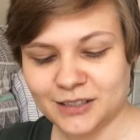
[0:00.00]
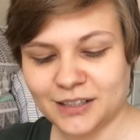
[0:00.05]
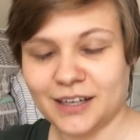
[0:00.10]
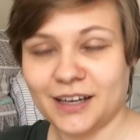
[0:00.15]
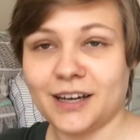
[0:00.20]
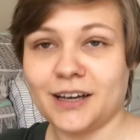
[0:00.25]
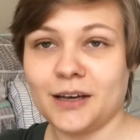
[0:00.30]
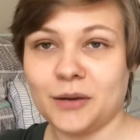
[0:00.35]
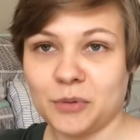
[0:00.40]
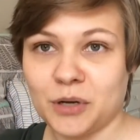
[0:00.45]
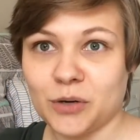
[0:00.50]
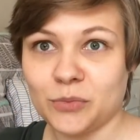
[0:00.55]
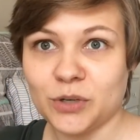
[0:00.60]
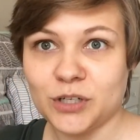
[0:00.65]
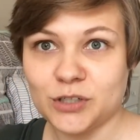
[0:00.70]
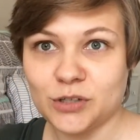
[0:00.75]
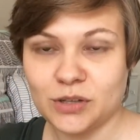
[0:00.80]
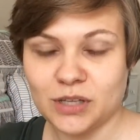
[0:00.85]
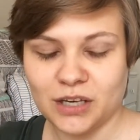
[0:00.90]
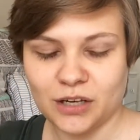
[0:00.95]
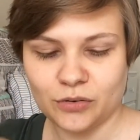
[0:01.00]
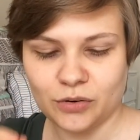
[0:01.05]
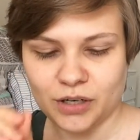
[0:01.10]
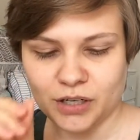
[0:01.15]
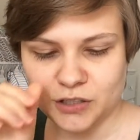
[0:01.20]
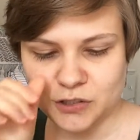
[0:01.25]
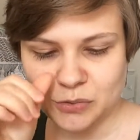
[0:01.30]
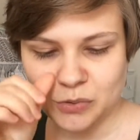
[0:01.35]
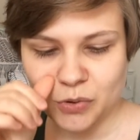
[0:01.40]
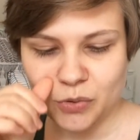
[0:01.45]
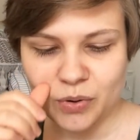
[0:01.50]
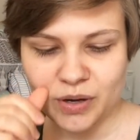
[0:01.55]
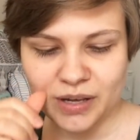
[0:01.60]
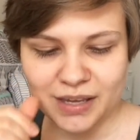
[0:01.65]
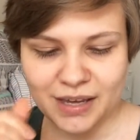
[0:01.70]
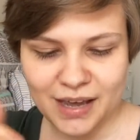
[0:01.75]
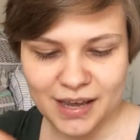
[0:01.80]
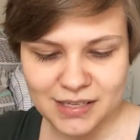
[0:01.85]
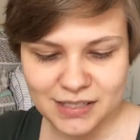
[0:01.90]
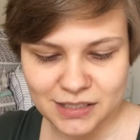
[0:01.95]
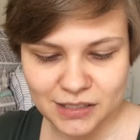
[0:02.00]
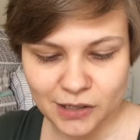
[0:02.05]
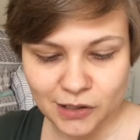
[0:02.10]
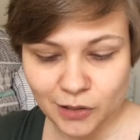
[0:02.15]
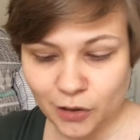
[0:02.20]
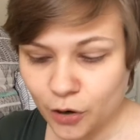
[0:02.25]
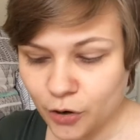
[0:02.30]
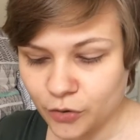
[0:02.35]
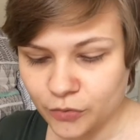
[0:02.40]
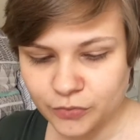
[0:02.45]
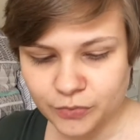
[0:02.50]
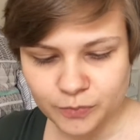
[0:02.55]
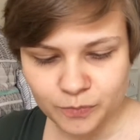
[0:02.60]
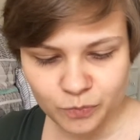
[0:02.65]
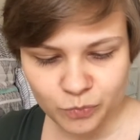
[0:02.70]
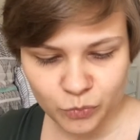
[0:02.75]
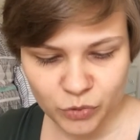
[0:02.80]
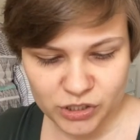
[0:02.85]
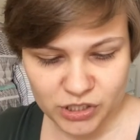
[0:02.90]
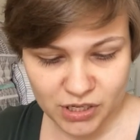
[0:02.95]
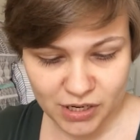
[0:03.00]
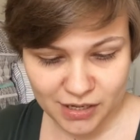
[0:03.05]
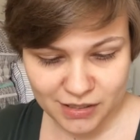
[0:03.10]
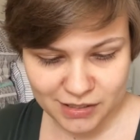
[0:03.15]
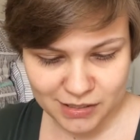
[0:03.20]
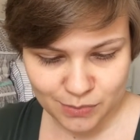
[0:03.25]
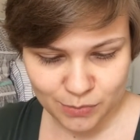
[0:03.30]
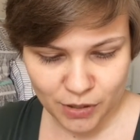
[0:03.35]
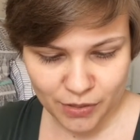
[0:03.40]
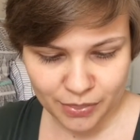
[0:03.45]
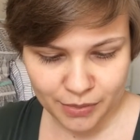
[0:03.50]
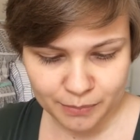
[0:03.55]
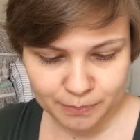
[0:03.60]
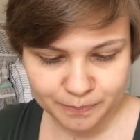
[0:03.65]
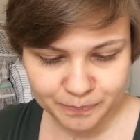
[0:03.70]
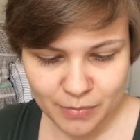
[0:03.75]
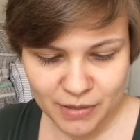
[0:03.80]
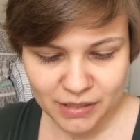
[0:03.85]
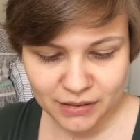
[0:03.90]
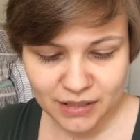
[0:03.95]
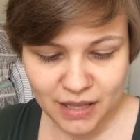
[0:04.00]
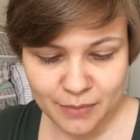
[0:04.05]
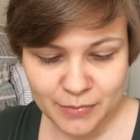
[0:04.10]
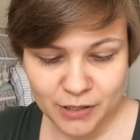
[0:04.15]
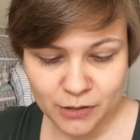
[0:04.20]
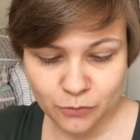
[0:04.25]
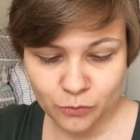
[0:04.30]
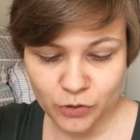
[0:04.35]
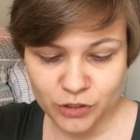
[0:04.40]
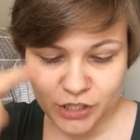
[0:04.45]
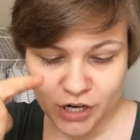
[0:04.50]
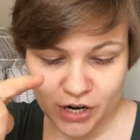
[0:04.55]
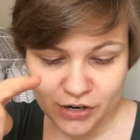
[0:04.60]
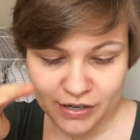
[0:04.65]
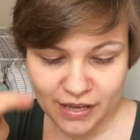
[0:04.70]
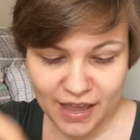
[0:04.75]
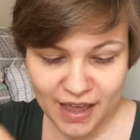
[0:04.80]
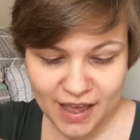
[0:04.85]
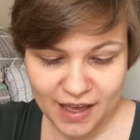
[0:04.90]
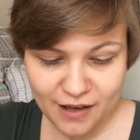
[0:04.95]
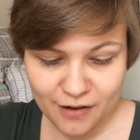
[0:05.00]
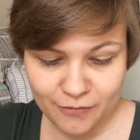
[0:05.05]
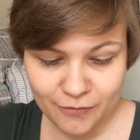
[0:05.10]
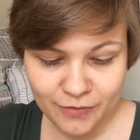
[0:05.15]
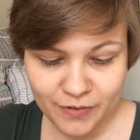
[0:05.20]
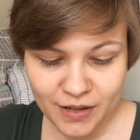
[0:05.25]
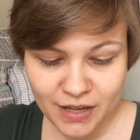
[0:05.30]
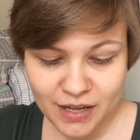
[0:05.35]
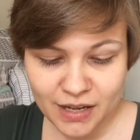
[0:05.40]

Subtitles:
like, I'm going to read you the ingredients real quick. It has clove, which I got this month, lemon, which I already have.